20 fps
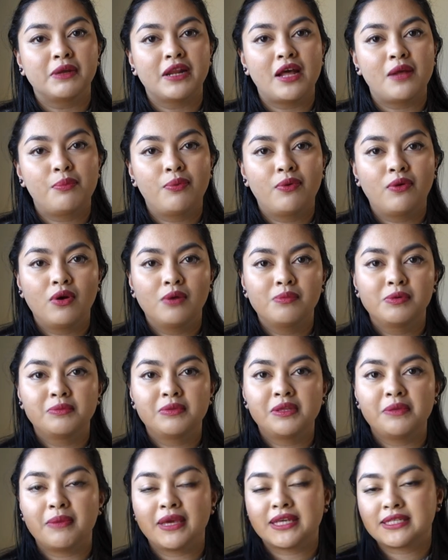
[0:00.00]
but I'll
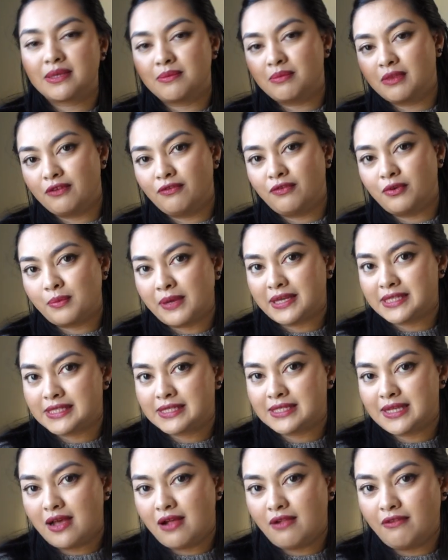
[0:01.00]
probably make something for
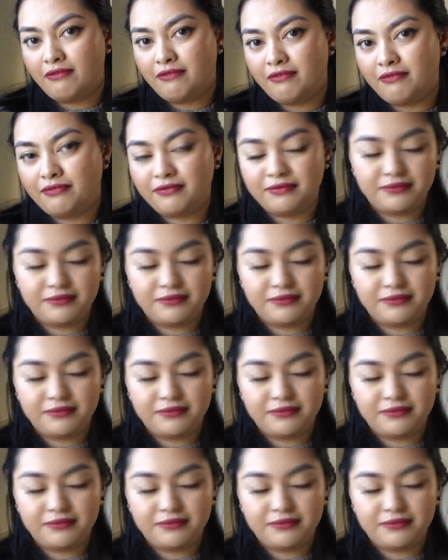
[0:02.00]
myself